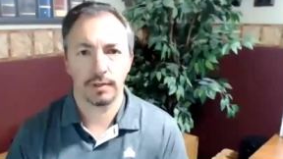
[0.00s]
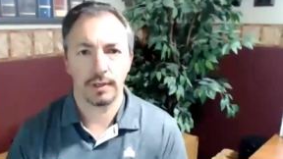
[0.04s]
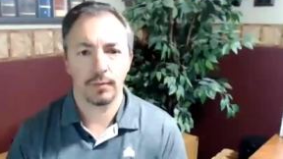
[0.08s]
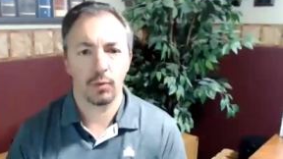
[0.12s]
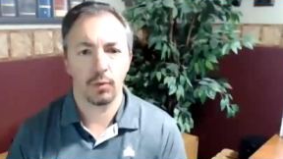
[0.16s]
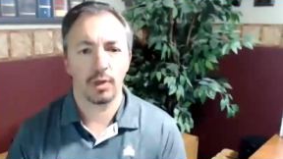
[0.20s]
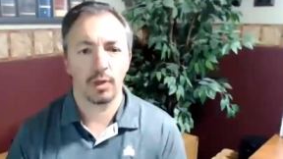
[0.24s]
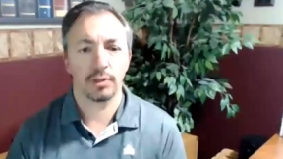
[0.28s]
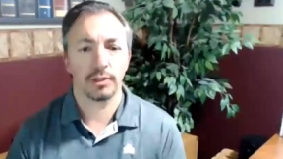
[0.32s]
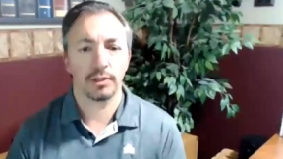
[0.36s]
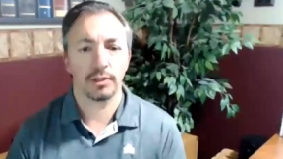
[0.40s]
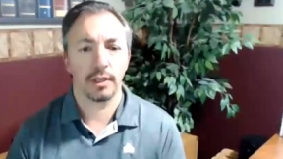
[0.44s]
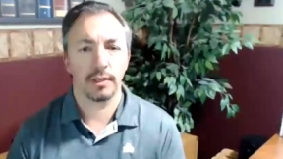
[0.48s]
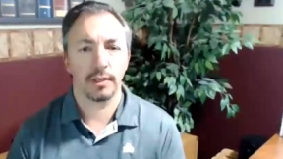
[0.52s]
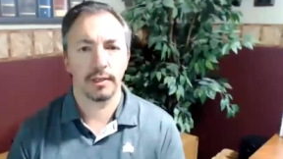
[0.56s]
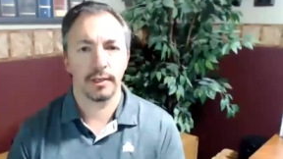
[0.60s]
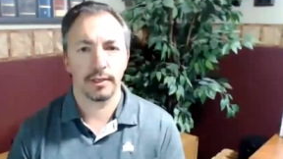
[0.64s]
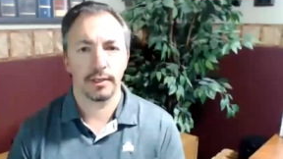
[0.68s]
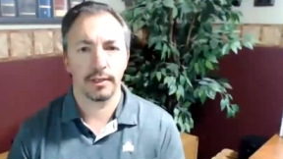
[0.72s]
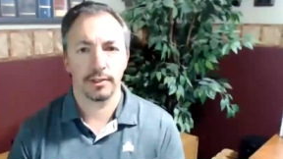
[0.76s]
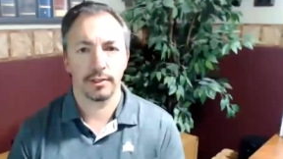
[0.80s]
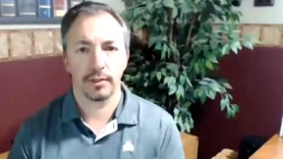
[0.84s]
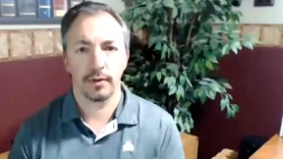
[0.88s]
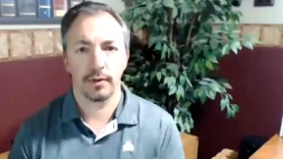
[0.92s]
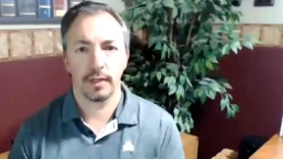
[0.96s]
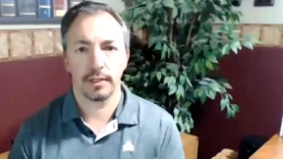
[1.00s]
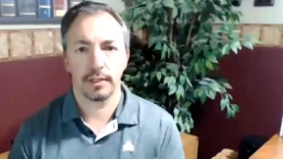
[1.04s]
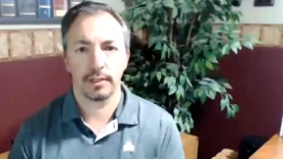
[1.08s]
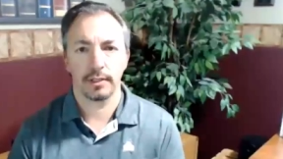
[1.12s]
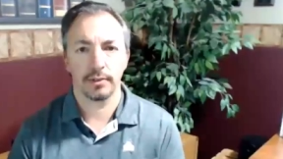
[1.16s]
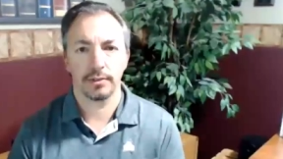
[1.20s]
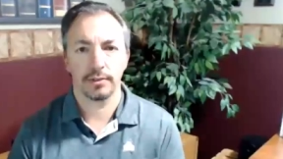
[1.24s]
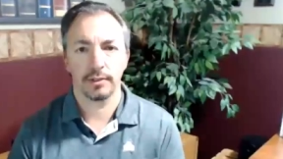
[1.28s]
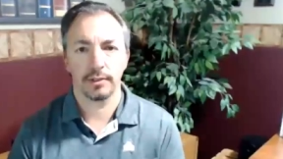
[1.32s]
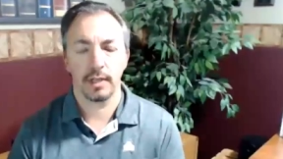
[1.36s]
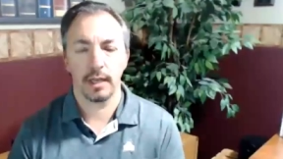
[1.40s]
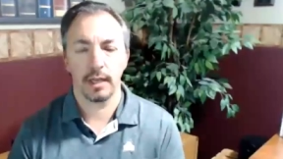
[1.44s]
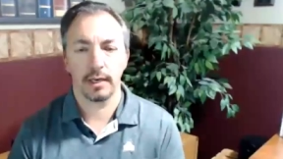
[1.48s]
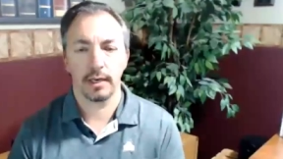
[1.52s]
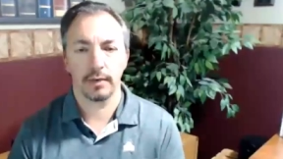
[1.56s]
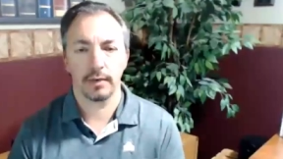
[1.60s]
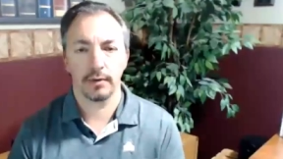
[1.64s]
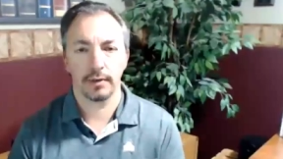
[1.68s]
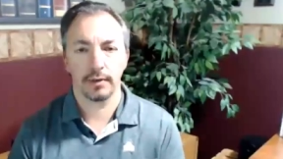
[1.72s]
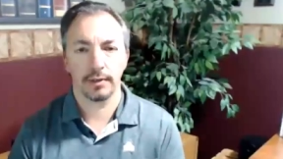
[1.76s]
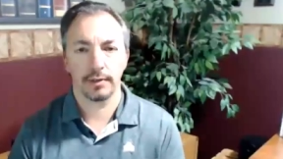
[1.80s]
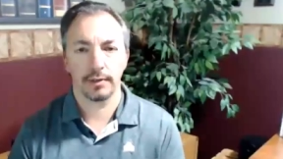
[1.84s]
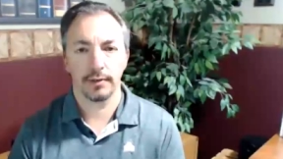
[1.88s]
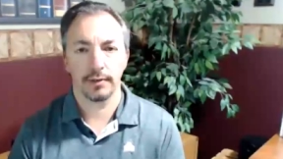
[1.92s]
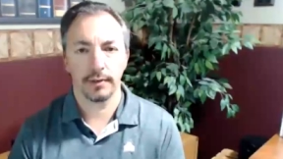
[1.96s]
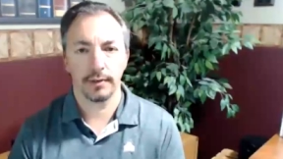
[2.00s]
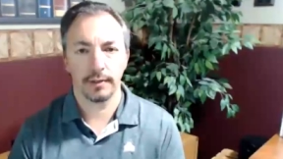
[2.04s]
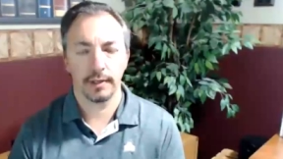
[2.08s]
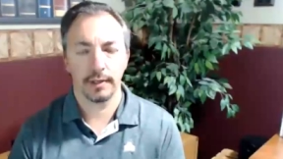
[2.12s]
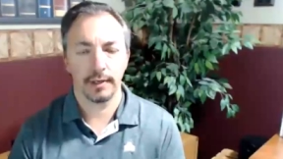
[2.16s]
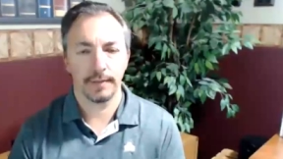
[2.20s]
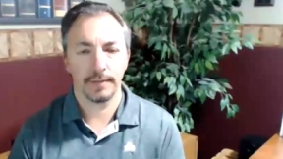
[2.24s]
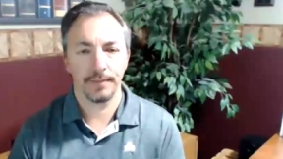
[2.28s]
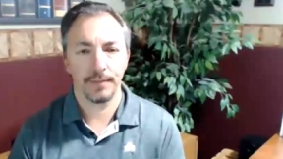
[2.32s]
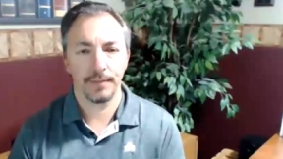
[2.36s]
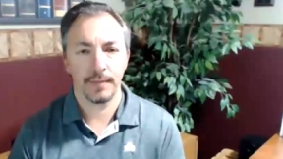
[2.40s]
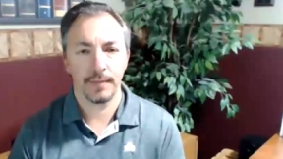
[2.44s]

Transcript: And well done, DSO. That's outstanding work you're doing there.